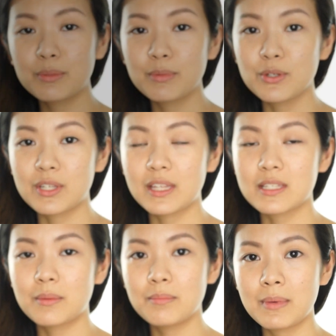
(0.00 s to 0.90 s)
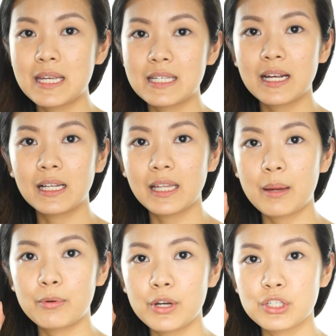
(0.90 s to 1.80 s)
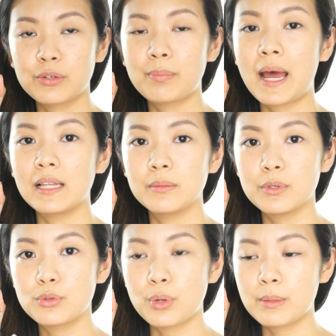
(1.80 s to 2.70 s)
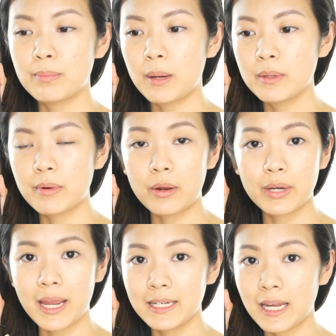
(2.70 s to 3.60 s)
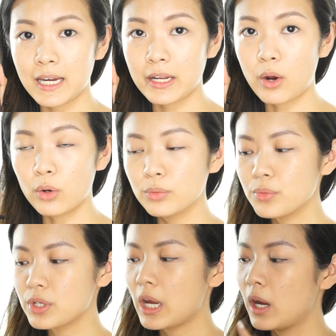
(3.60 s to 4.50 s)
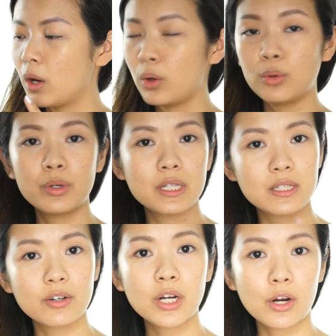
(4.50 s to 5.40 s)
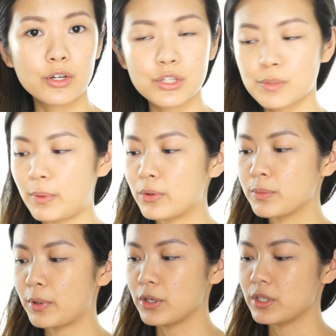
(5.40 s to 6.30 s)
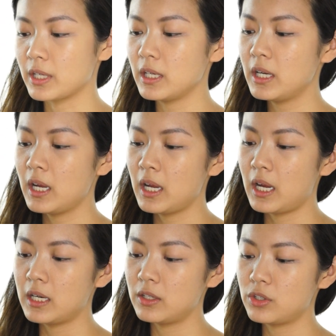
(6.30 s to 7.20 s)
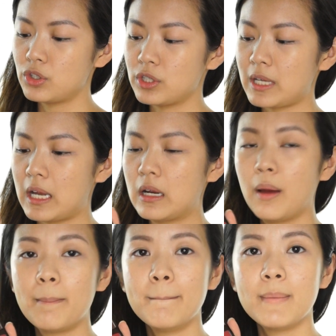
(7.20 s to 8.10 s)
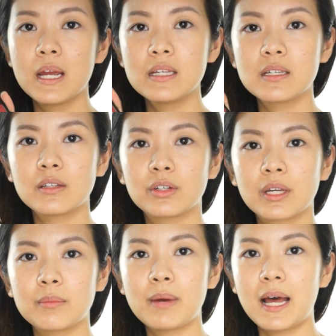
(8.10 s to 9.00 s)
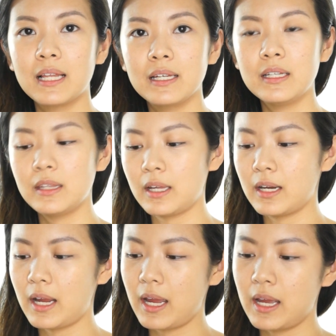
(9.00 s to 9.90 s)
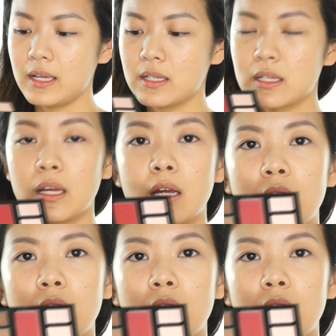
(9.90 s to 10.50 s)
going to be using this amazing collaboration palette between Bobbi Brown and Katie Holmes, who is their current spokesperson. And it is just an amazing looking palette that has